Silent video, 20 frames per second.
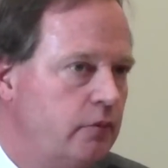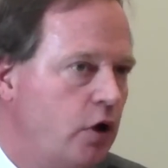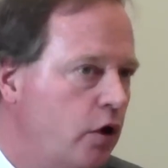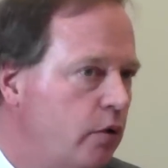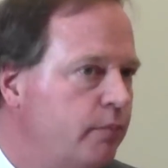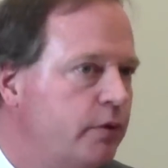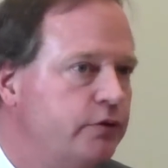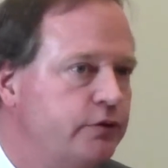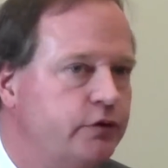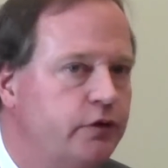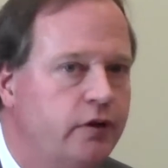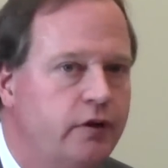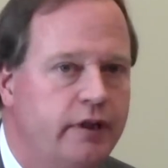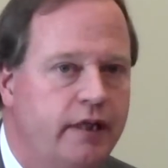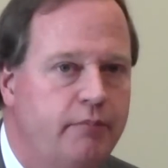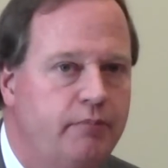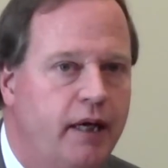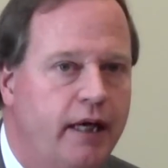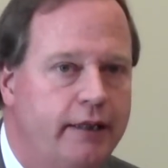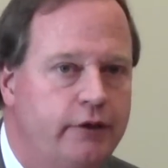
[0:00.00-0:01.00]
Almost
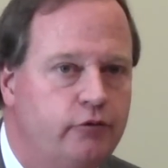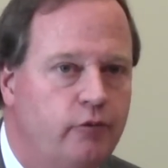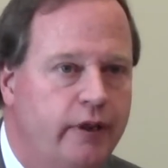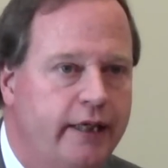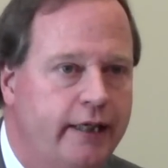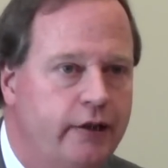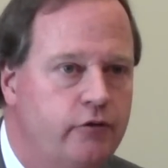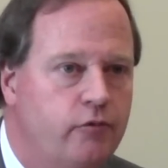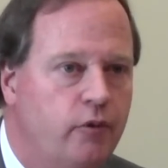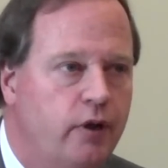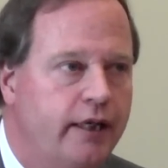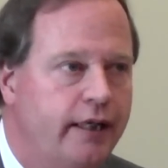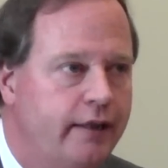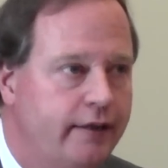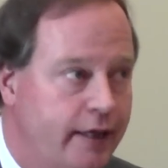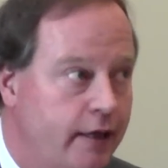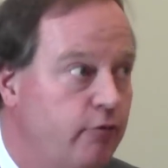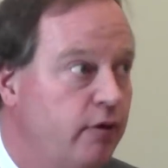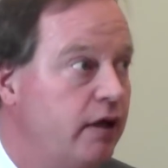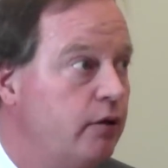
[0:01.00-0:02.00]
certainly by 2020
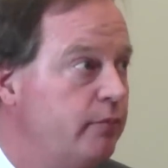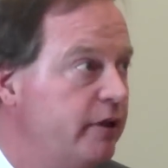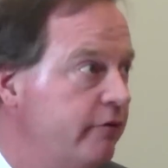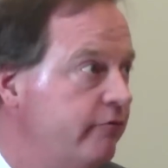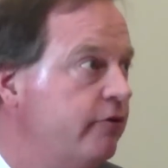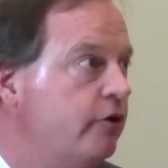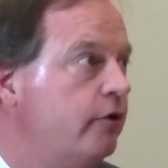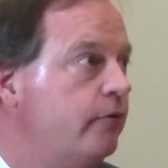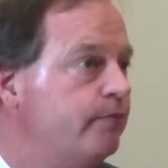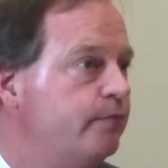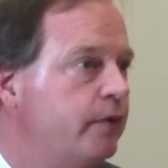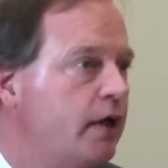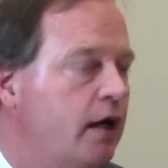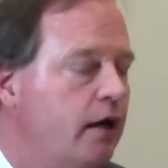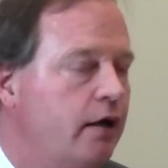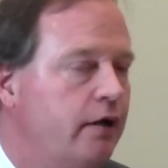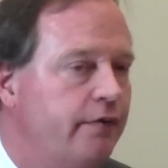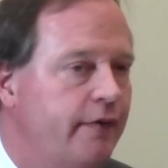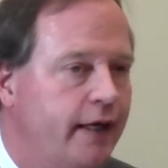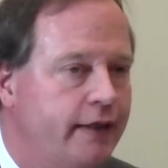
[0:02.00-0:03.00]
they will be full.
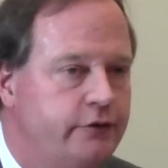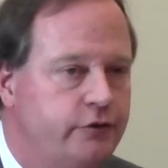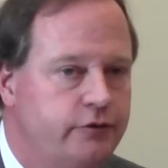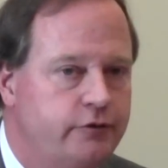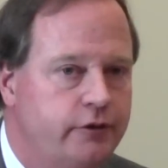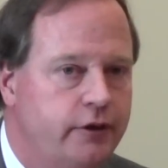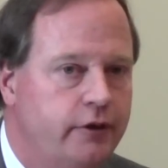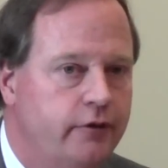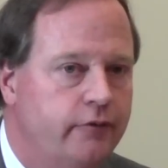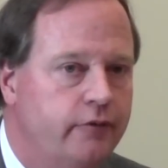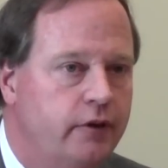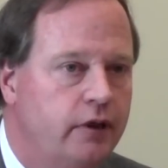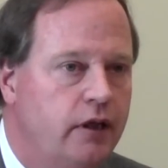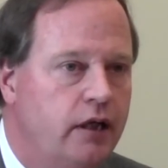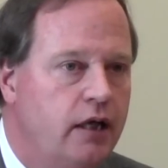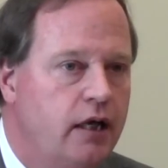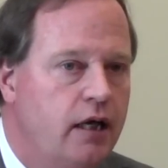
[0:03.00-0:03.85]
That's true.